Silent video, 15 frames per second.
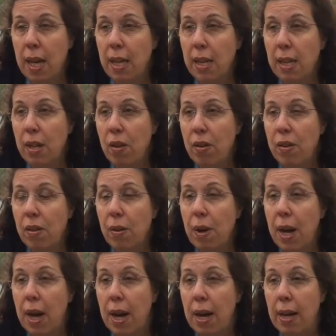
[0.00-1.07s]
And it also
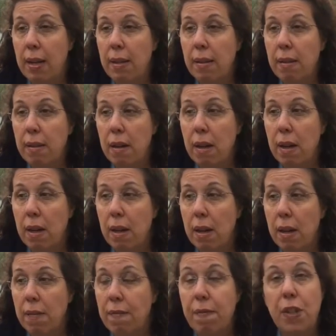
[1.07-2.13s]
has
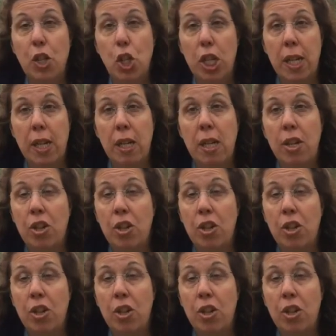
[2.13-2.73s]
uh, fishing.